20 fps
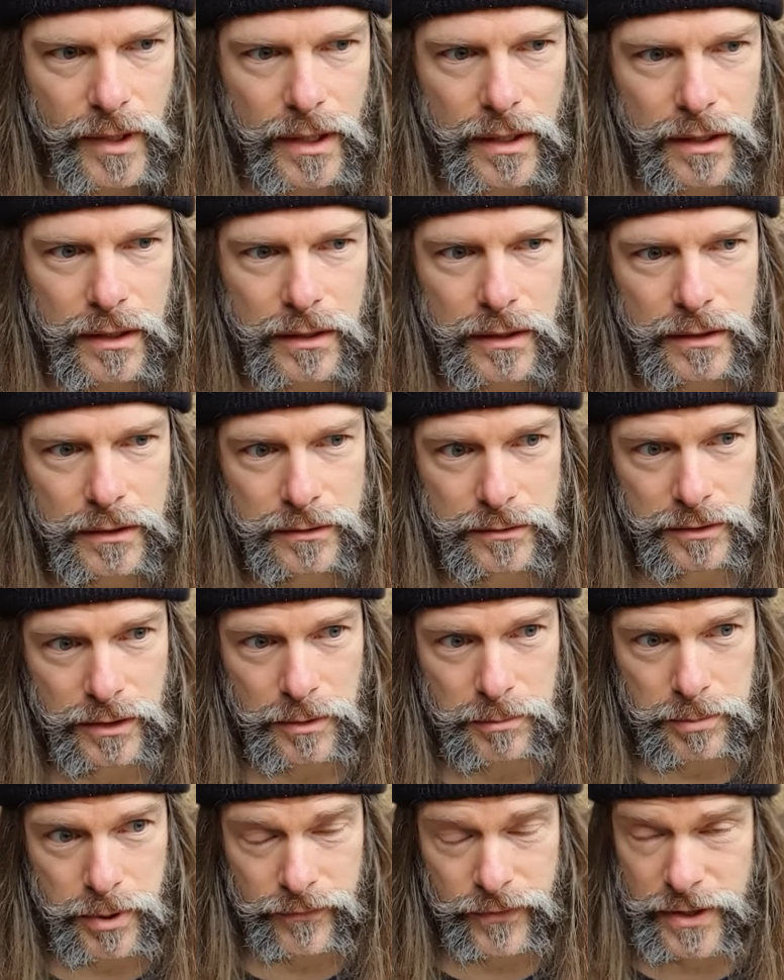a
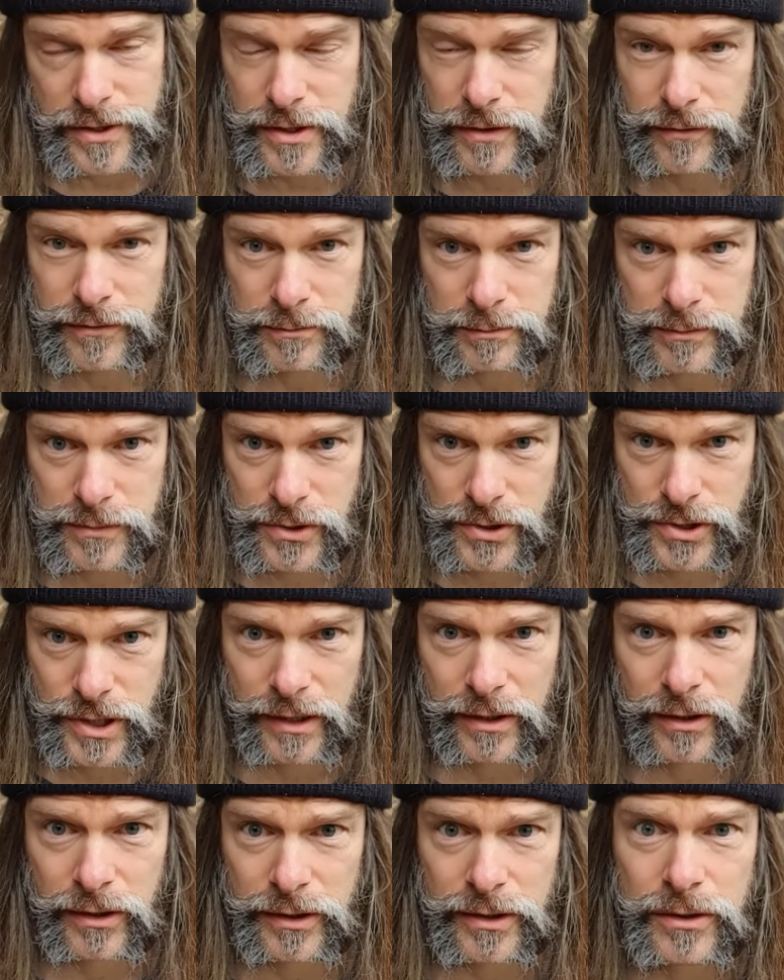professor from
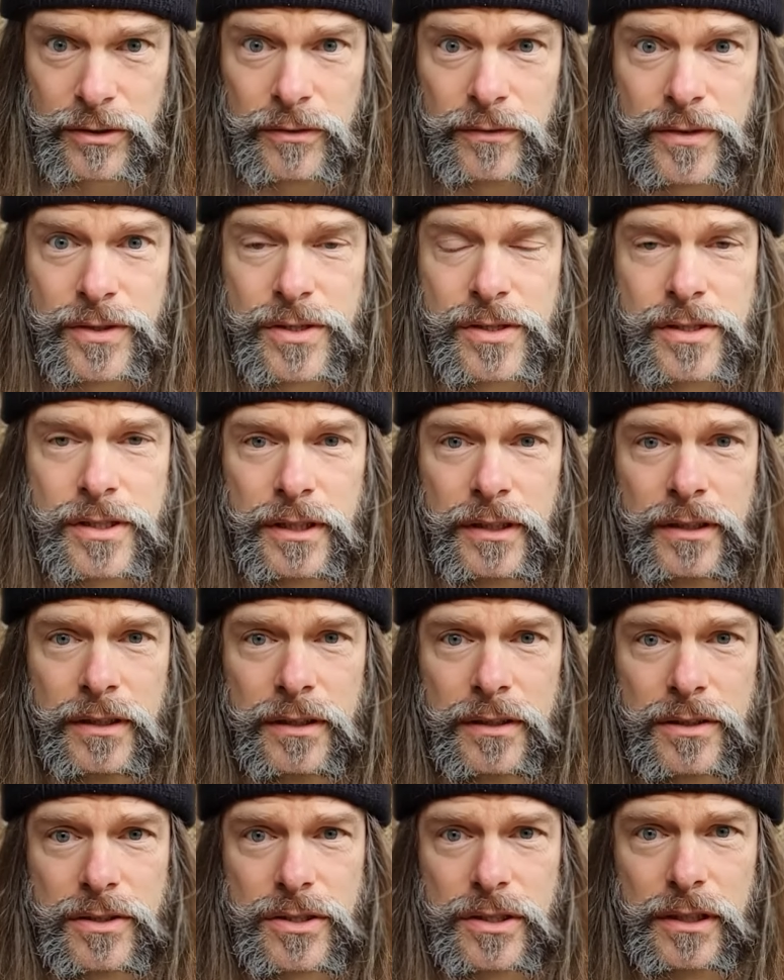Shanghai University,
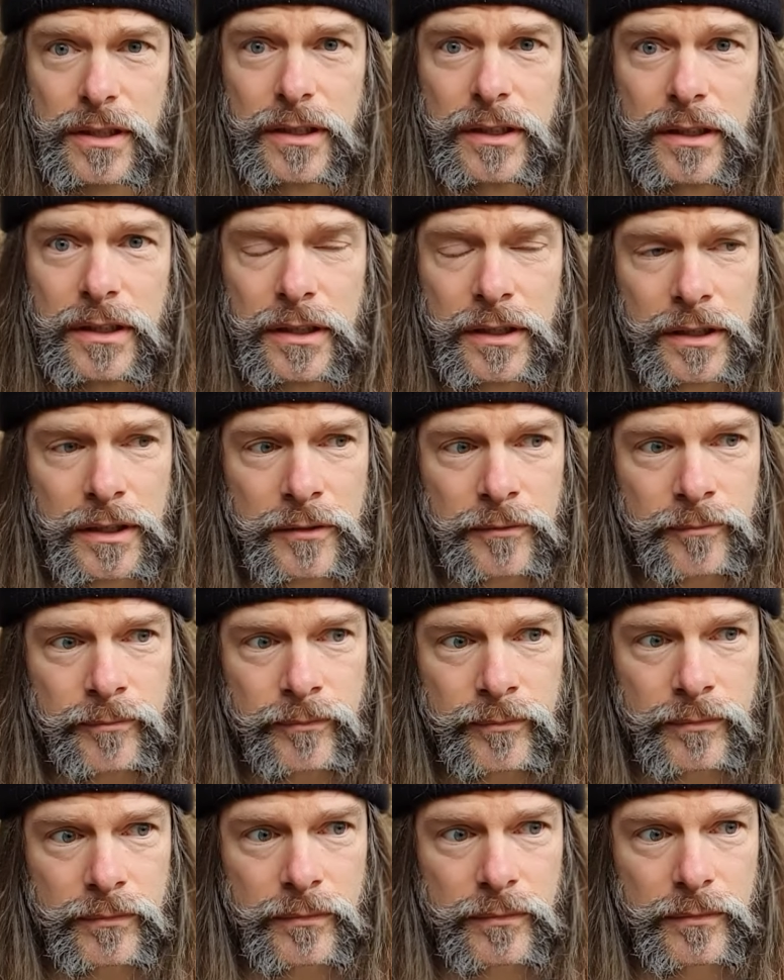actually,
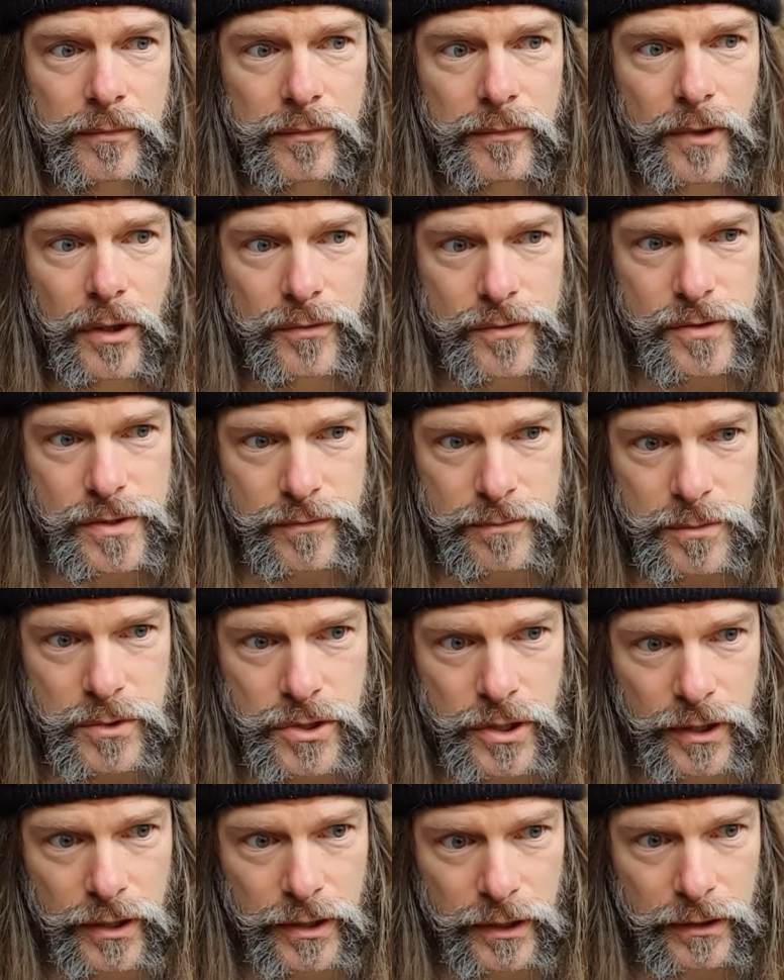obviously from
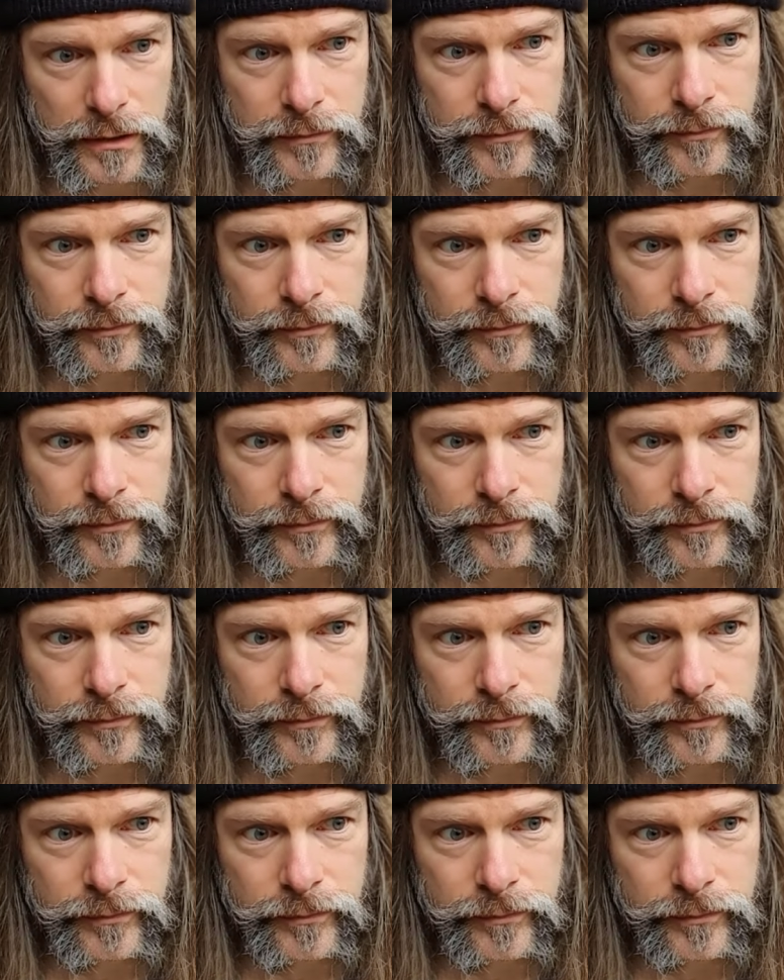China,